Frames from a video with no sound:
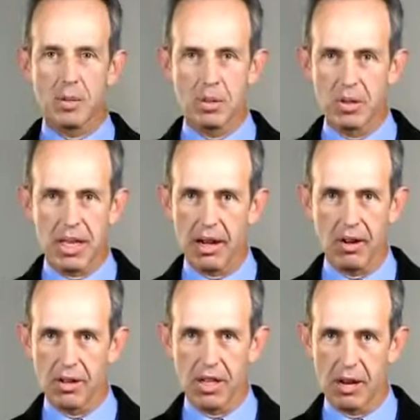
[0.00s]
stopped doing that
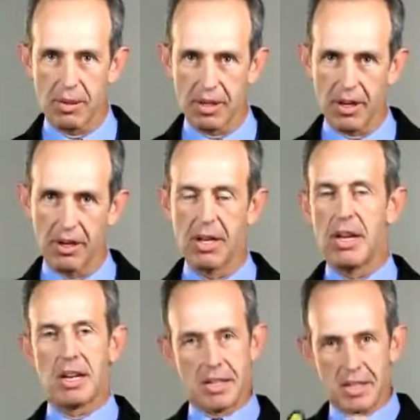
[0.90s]
a long time ago
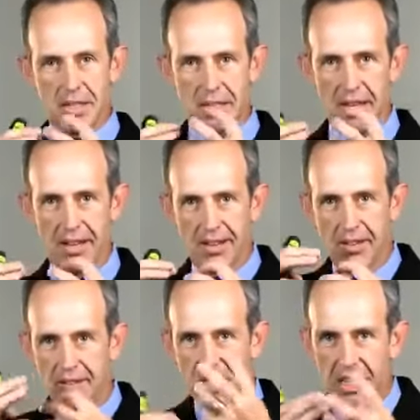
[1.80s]
because the
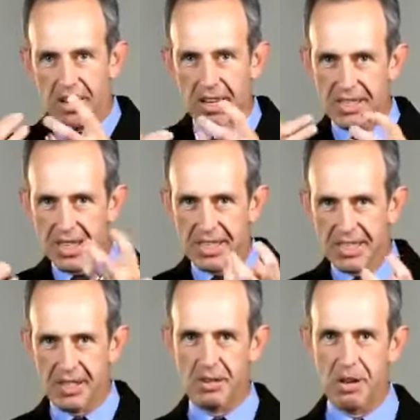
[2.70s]
fishing line
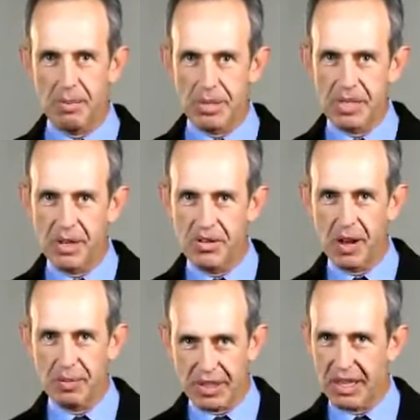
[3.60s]
tends to wrap
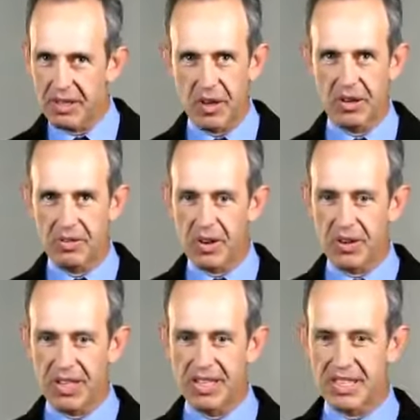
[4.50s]
itself up and get knotted
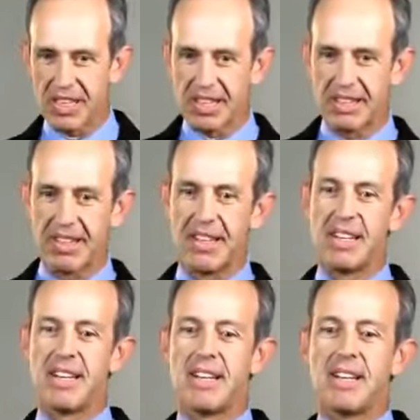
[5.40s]
very easily.
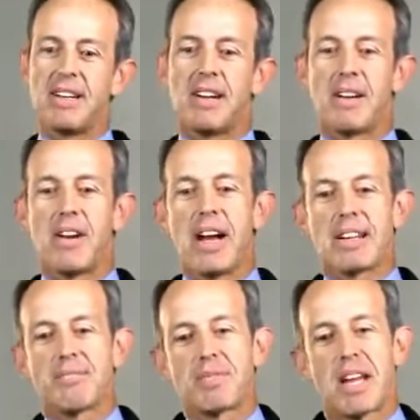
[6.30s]
All
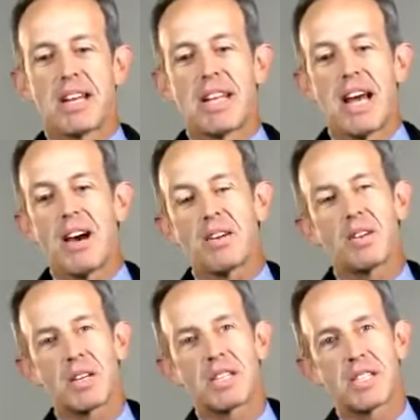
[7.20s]
right. And now
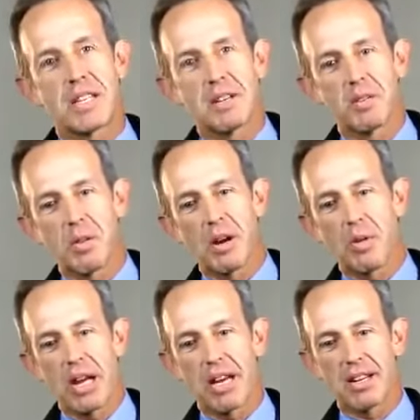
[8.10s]
you can see
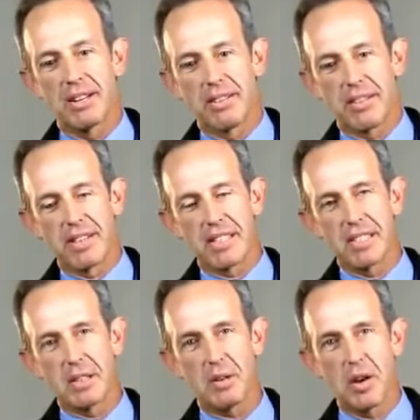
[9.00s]
where we're headed.
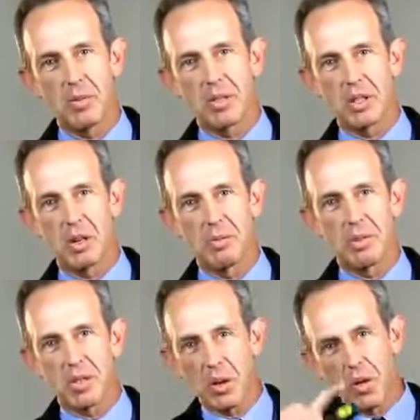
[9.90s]
This is the
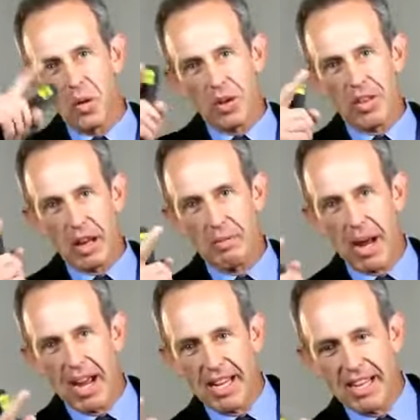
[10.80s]
chromosome. So all of that
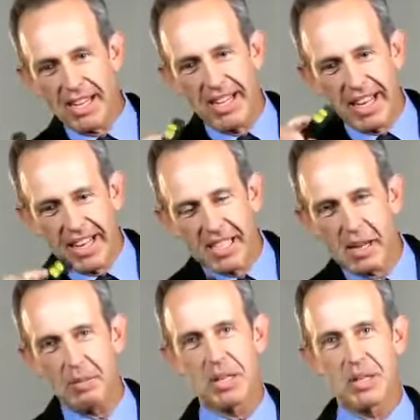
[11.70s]
packing
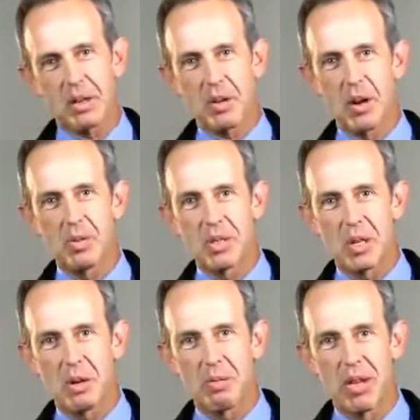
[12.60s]
ends up in the
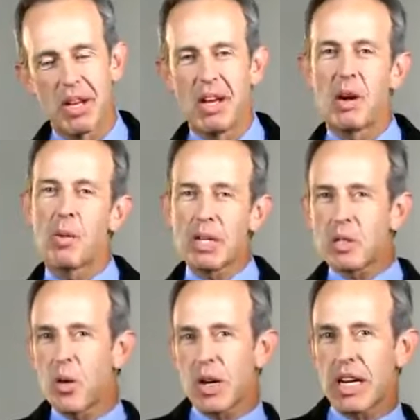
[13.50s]
chromosome. We're
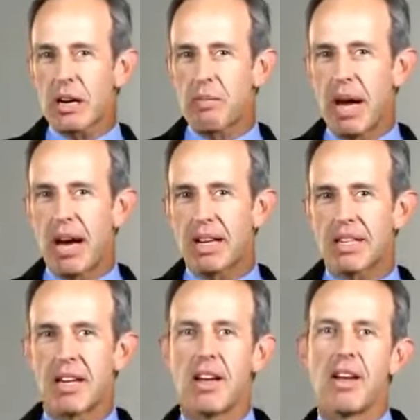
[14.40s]
talking about